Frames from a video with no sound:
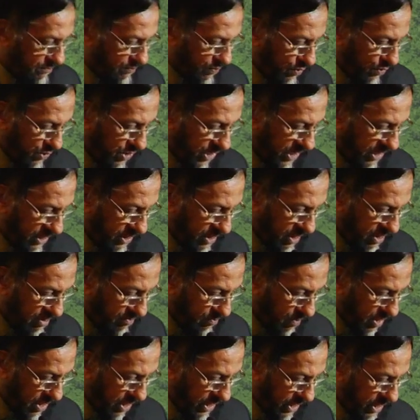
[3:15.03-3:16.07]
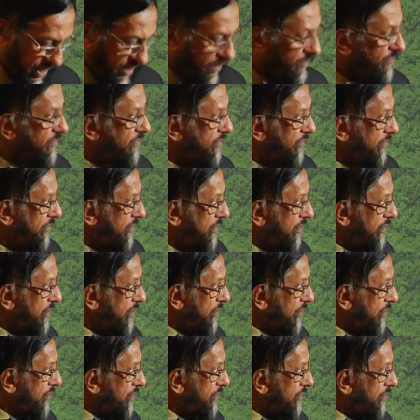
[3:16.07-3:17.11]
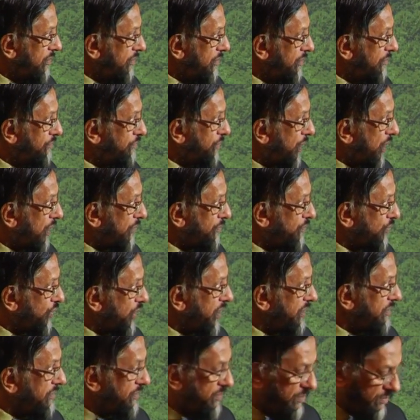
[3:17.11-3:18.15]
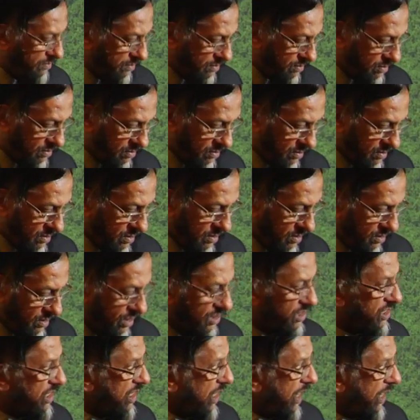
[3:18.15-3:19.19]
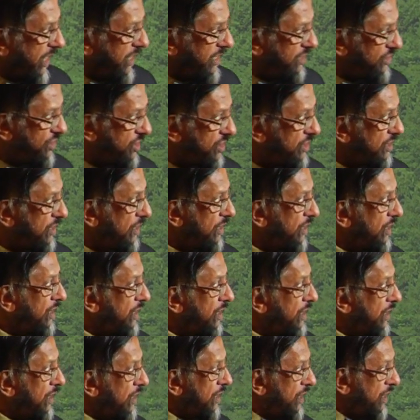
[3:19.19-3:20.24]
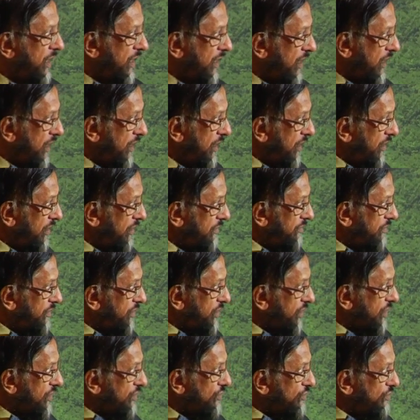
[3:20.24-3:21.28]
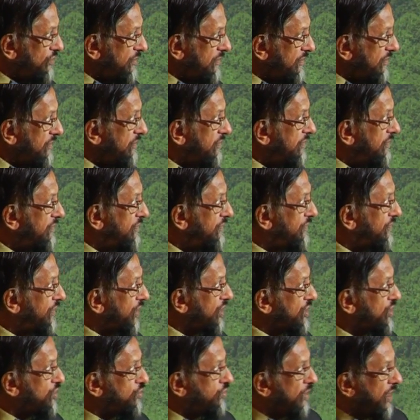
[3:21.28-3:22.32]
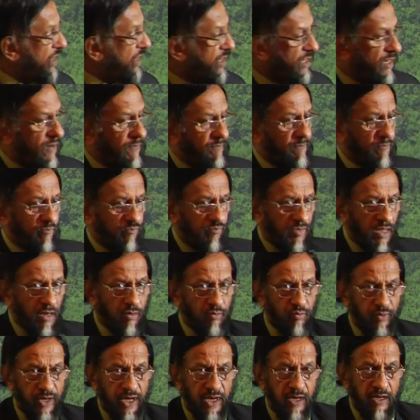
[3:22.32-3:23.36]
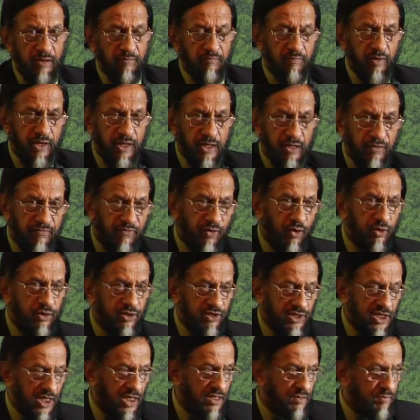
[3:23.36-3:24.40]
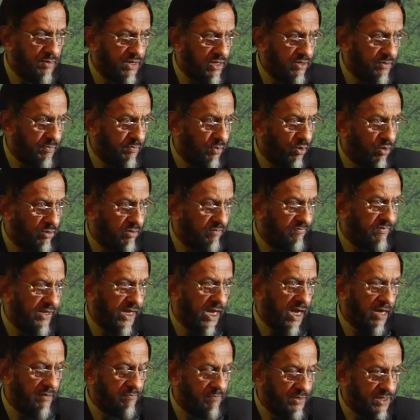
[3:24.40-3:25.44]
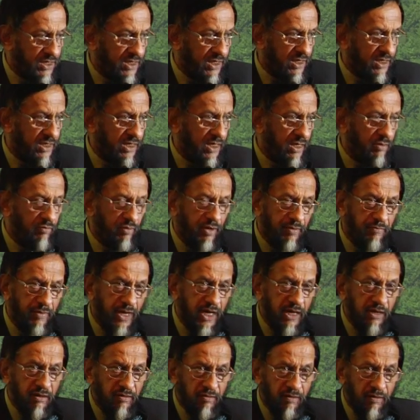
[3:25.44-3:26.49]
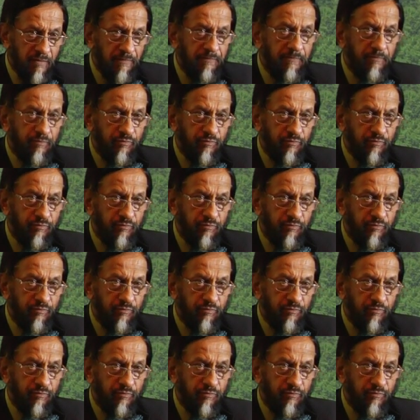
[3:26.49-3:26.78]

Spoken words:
projecting my PowerPoint slides. Turn to the first one. We, in the fourth assessment report of the IPCC, we made a